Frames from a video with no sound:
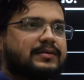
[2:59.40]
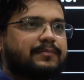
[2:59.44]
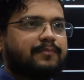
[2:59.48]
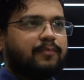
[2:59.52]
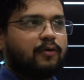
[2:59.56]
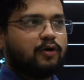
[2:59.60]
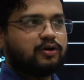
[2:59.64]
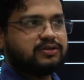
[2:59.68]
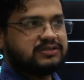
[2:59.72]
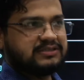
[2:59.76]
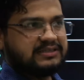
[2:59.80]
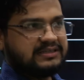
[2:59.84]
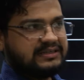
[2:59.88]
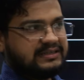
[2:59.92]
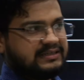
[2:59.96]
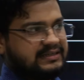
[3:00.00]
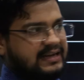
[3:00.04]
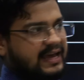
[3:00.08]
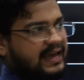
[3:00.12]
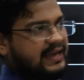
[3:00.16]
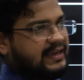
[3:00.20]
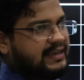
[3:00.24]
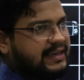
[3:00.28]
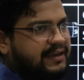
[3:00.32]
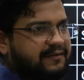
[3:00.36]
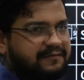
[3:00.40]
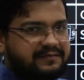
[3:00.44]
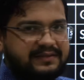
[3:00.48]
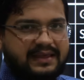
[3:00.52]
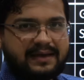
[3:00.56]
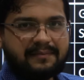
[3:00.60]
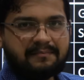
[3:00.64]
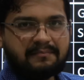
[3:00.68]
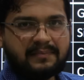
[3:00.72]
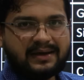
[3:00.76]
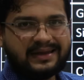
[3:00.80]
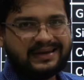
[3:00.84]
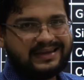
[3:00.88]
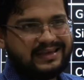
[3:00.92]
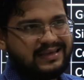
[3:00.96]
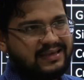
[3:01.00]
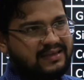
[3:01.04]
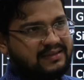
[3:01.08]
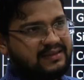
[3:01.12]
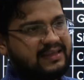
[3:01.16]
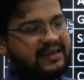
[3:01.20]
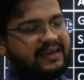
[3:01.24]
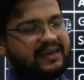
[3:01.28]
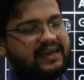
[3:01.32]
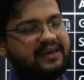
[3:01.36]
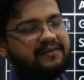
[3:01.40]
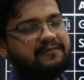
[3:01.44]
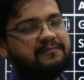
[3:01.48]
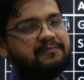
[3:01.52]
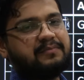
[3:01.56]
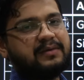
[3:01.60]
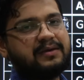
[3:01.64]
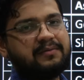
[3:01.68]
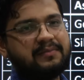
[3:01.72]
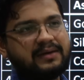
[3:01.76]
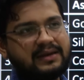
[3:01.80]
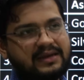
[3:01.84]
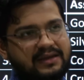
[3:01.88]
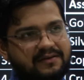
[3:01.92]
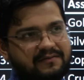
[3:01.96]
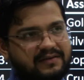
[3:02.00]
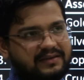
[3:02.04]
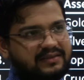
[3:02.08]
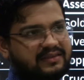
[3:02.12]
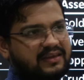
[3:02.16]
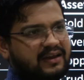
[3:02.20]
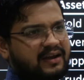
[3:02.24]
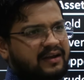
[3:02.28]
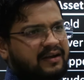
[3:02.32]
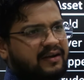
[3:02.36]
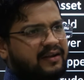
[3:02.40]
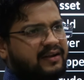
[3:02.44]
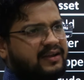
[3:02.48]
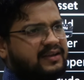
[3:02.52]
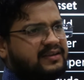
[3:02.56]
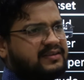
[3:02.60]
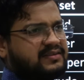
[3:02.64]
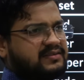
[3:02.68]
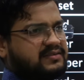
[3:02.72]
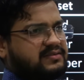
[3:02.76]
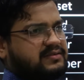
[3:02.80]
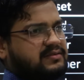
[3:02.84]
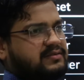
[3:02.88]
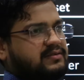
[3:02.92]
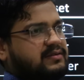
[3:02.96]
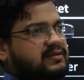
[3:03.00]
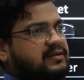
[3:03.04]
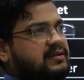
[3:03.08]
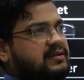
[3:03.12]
deposit, I give them money, they give me money with interest.